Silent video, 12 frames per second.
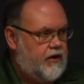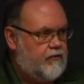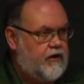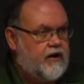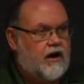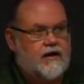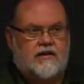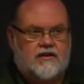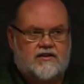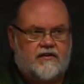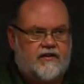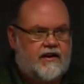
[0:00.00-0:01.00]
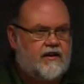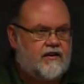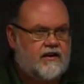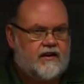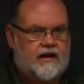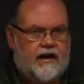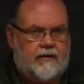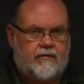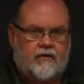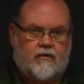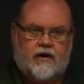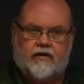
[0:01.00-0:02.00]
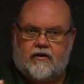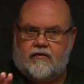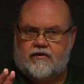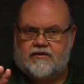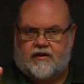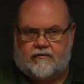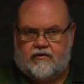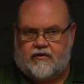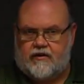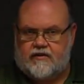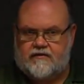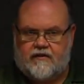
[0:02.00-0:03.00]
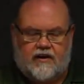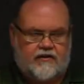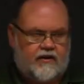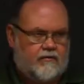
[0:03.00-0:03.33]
Regardless of anything that happened, whether it was the employer's fault,